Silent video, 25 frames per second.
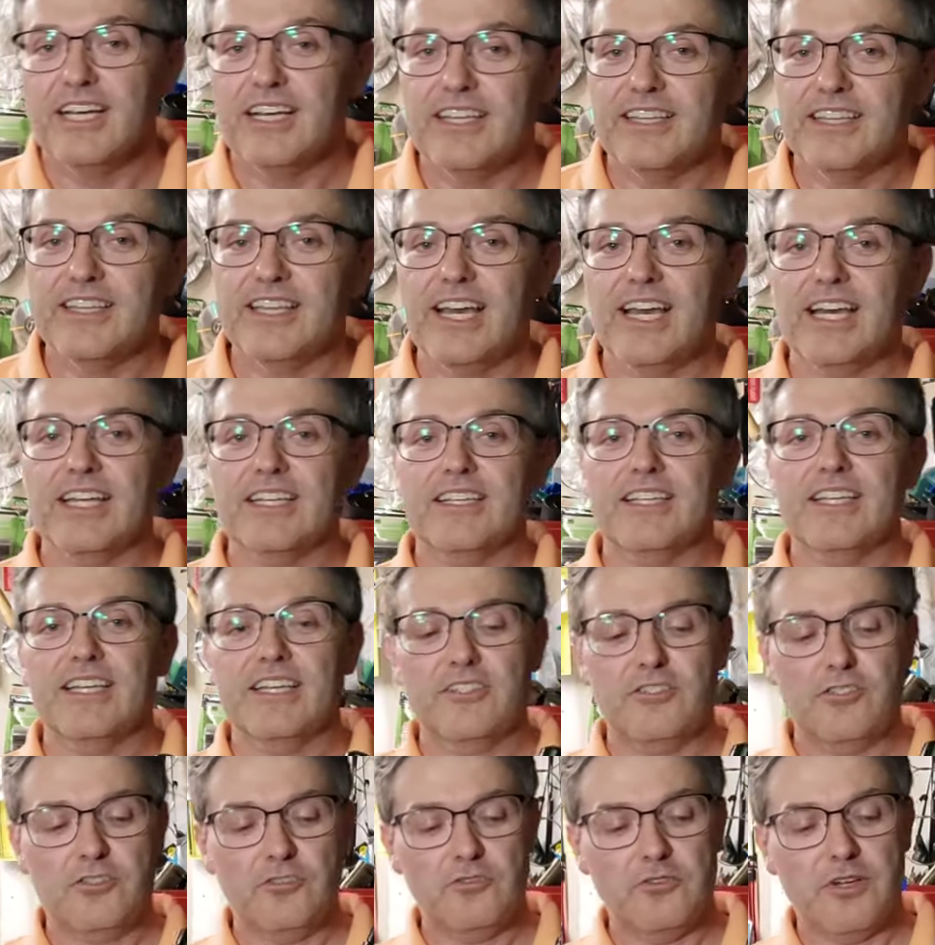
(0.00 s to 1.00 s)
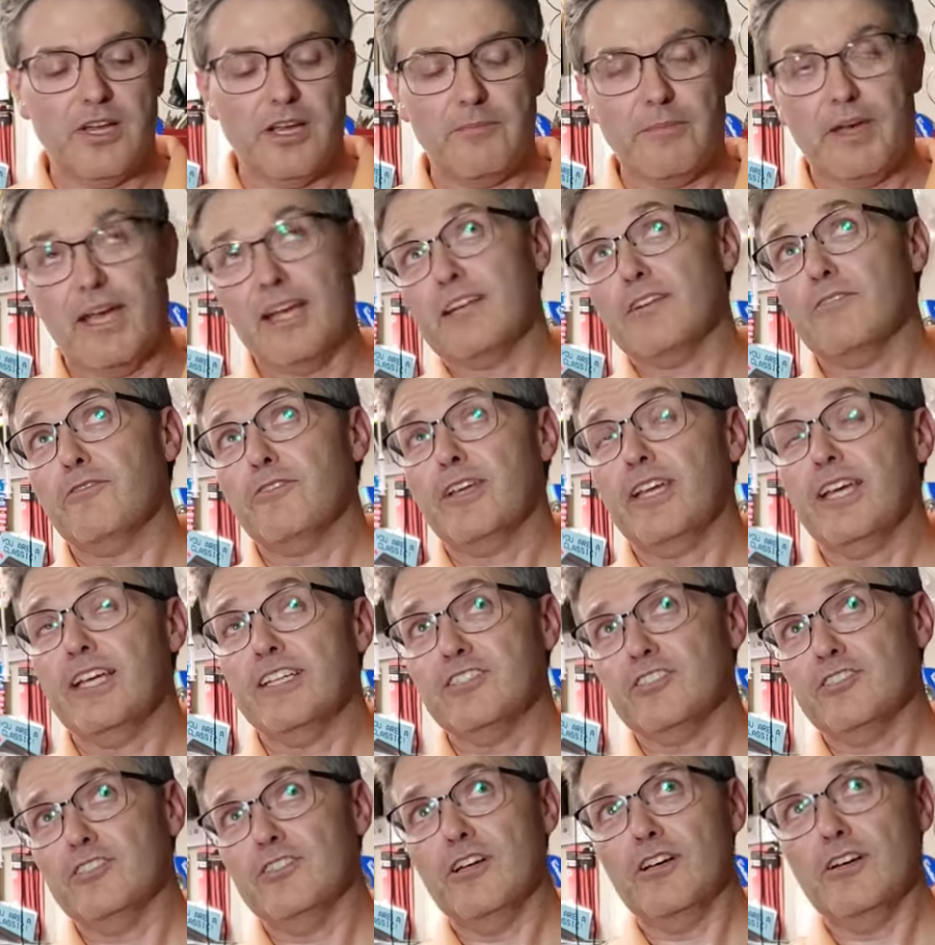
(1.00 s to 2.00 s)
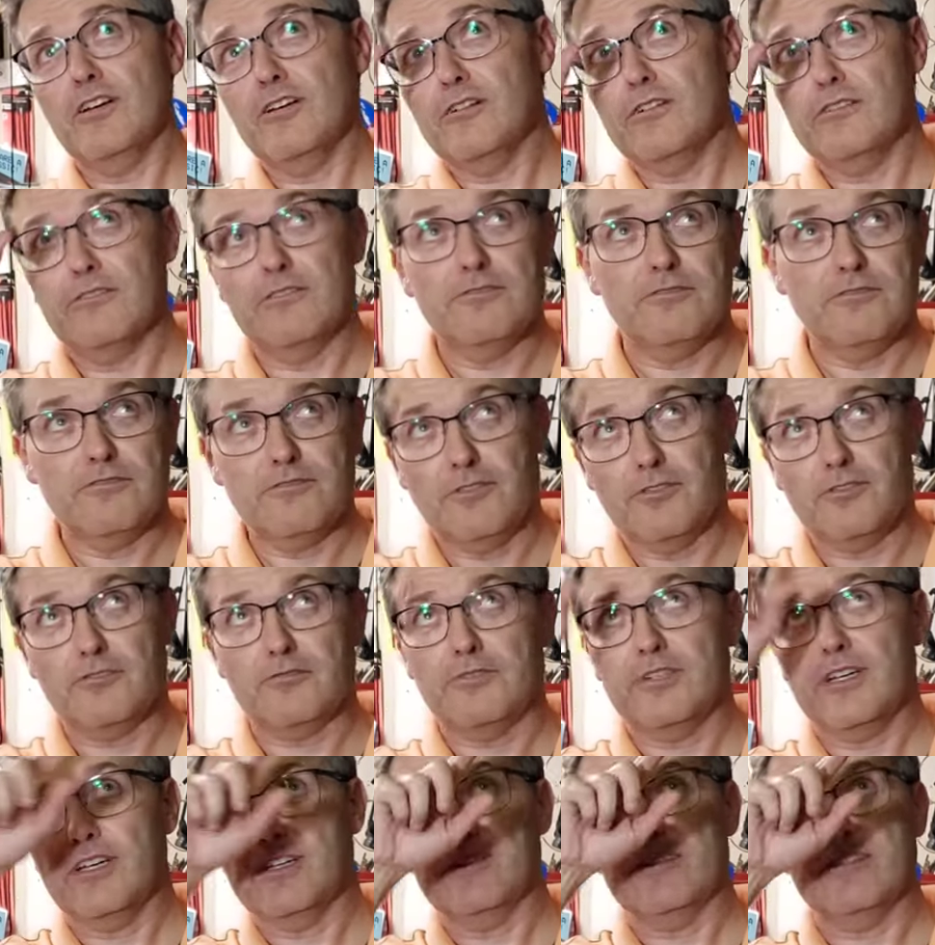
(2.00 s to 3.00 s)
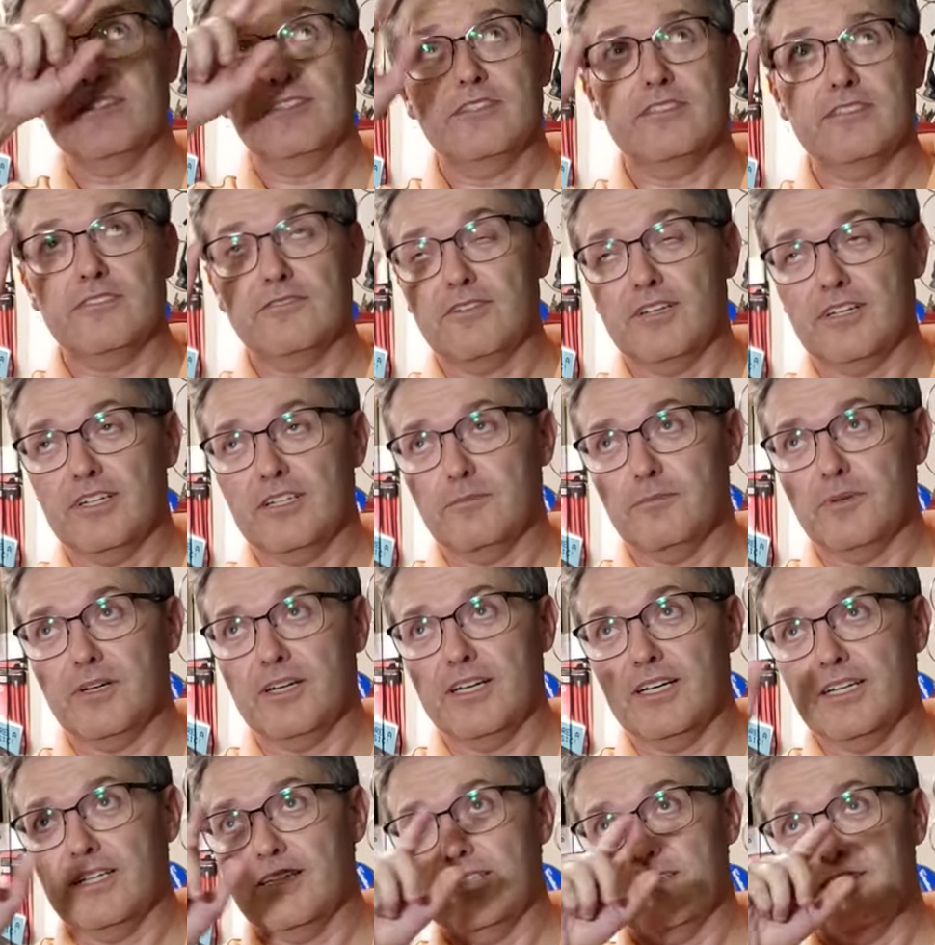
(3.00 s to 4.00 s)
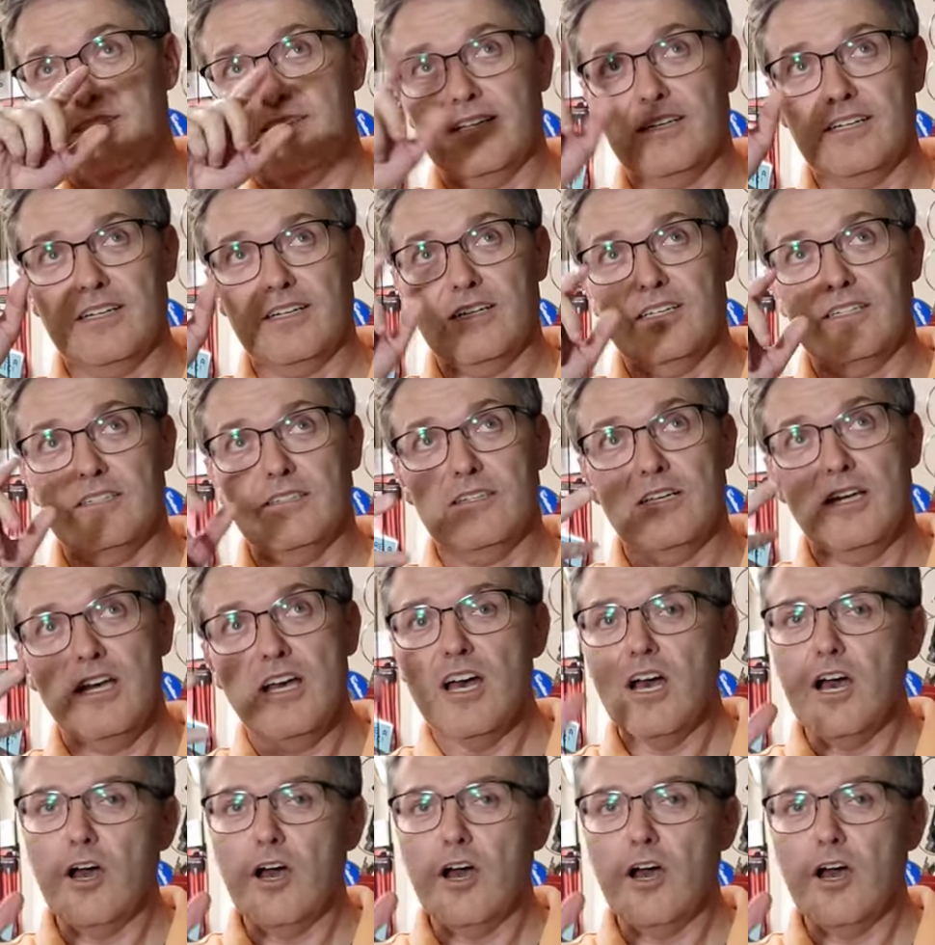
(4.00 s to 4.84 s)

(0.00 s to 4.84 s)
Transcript: that led to a magnification of 300 divided by 9,